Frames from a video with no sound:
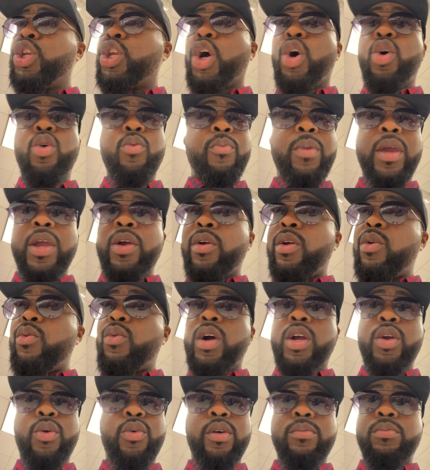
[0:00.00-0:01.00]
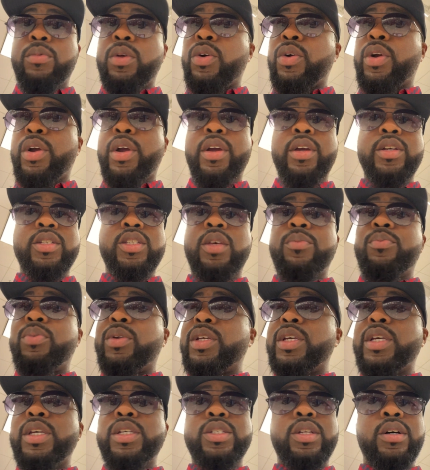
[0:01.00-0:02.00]
Don't marry one cryptocurrency.
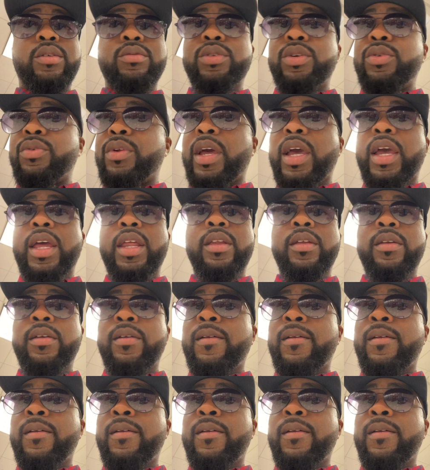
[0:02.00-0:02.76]
Please don't do that.